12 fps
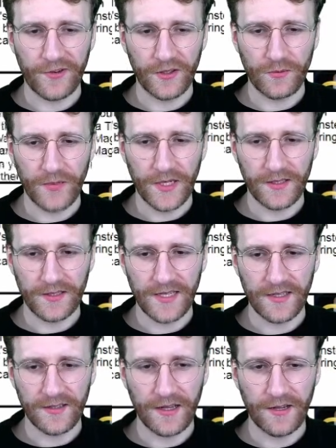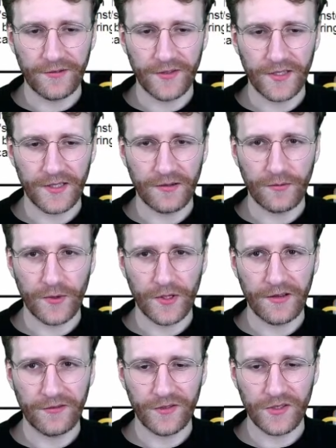to make this hand live, and then I want to
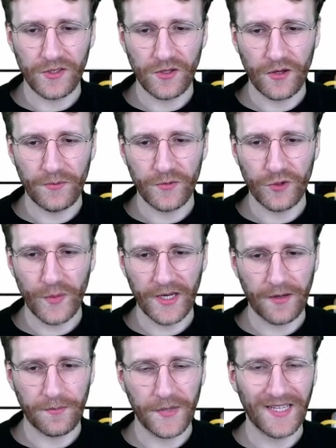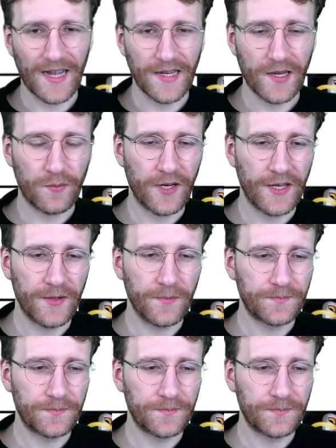have the Solemn to back up my Gaia play.